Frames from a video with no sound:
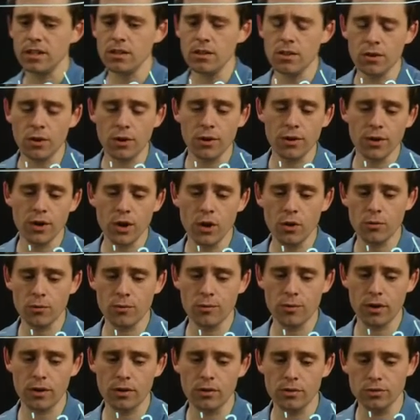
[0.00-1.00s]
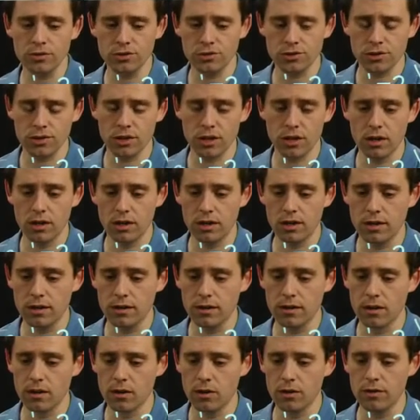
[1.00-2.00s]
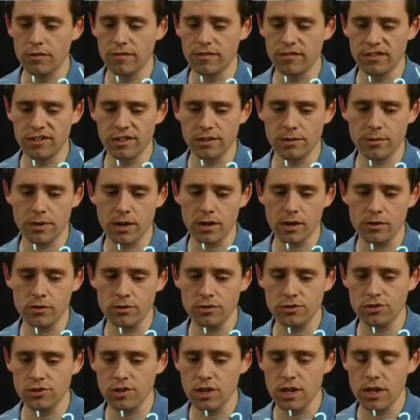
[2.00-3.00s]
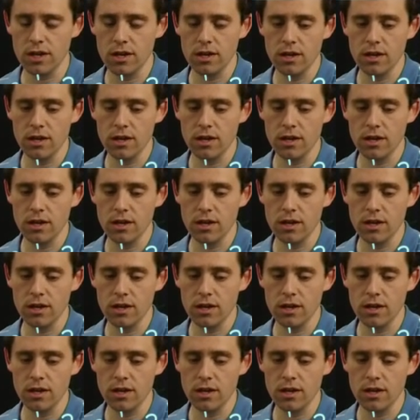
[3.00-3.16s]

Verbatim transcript: There are no rows uh, of zeros.